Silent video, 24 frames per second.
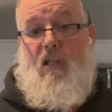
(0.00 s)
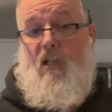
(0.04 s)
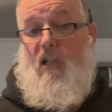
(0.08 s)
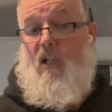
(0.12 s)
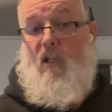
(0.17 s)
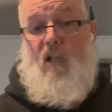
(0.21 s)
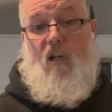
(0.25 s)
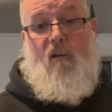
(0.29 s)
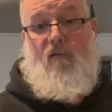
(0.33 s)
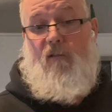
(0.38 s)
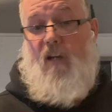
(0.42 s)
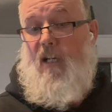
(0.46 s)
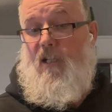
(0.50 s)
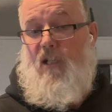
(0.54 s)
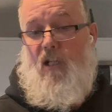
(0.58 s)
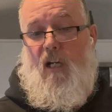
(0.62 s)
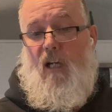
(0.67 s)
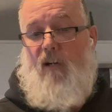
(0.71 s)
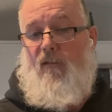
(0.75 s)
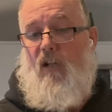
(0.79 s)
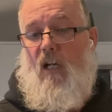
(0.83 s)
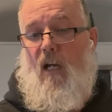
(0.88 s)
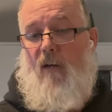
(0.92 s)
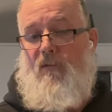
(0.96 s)
and in the event I
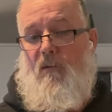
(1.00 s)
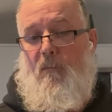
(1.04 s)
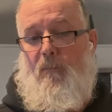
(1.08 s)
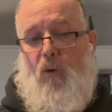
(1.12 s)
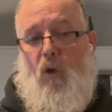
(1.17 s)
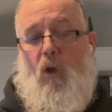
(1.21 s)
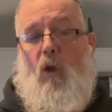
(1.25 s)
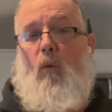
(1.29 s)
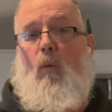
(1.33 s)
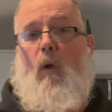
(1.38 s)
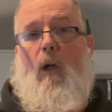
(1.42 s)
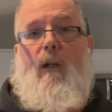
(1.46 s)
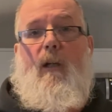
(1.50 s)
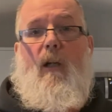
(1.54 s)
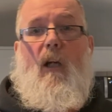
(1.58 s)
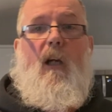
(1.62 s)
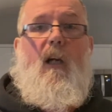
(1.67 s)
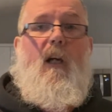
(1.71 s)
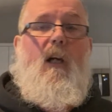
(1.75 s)
ever have to pull one,